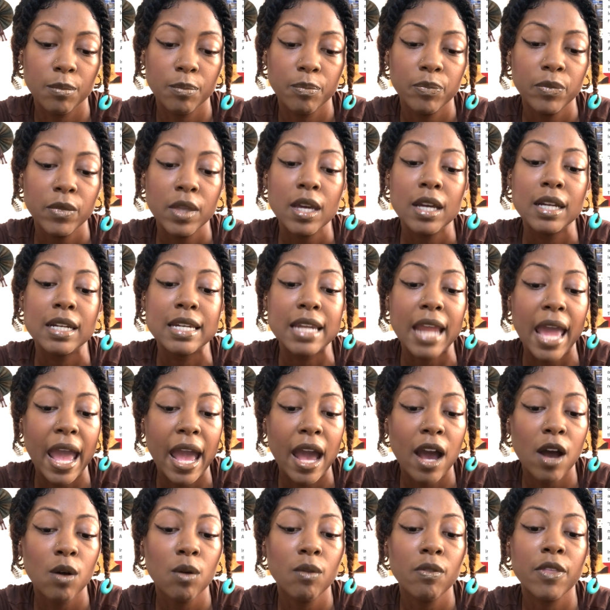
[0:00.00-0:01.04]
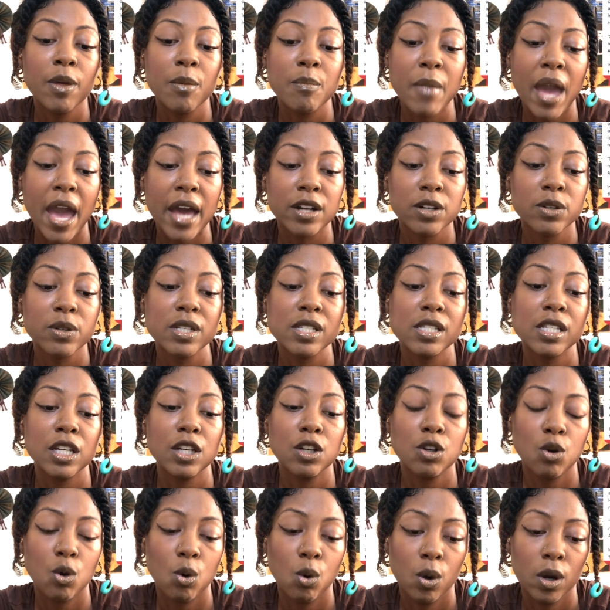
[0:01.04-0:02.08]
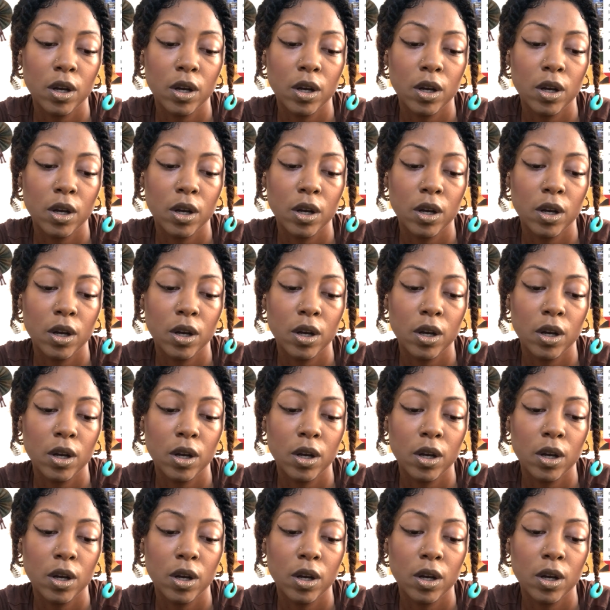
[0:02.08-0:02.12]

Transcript: Now the matter is in court.